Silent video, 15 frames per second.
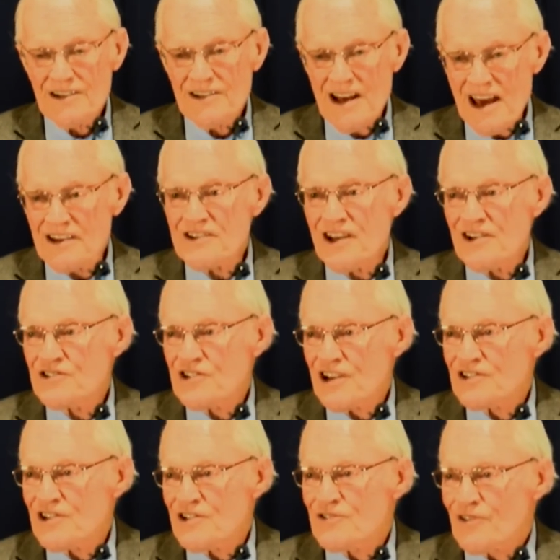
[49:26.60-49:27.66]

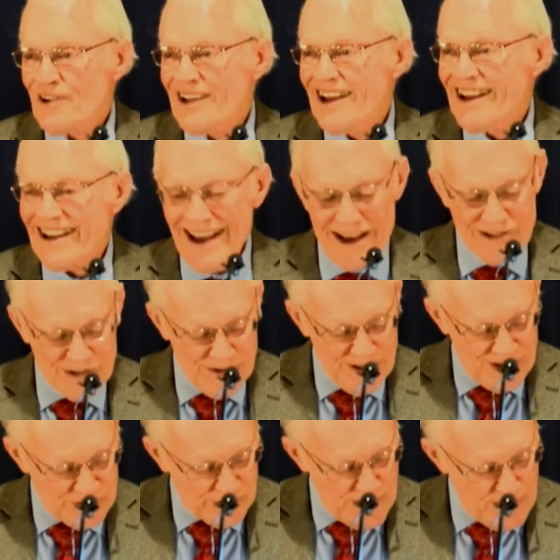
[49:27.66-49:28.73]
1963, I guess, on
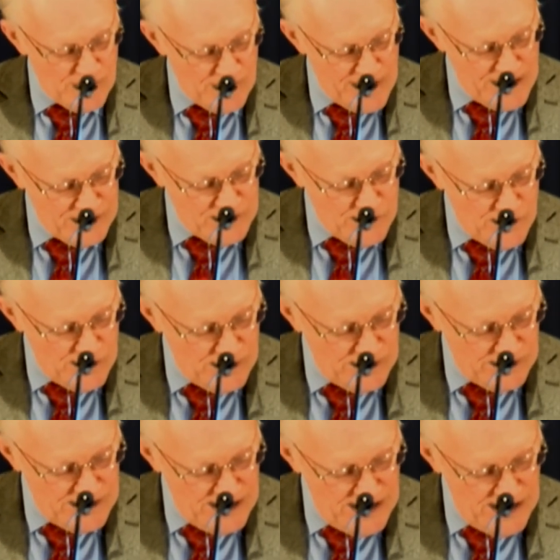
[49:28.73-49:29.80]
this trip around the
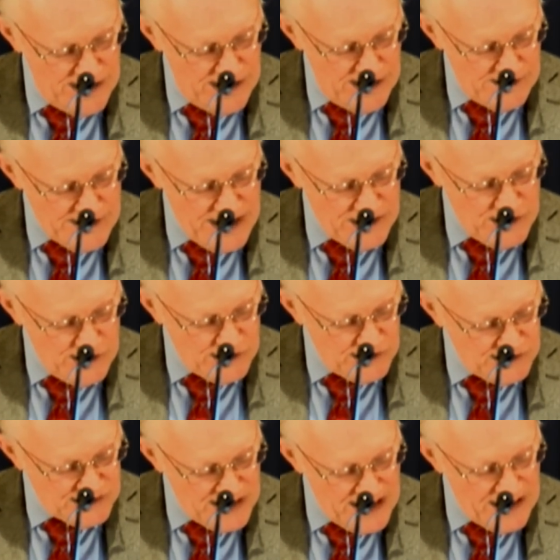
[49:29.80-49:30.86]
world, that you
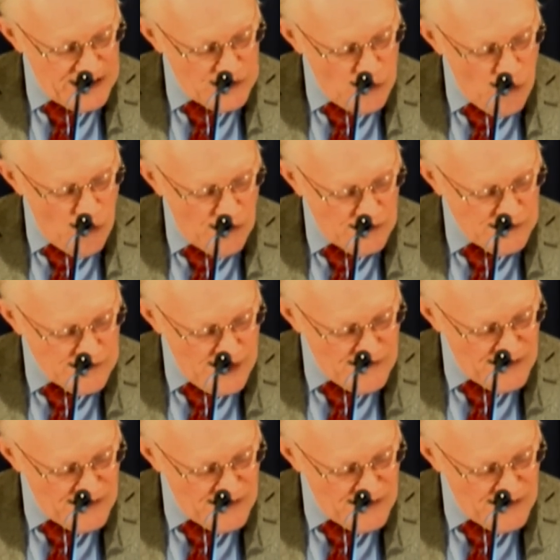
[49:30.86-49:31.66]
should set in order the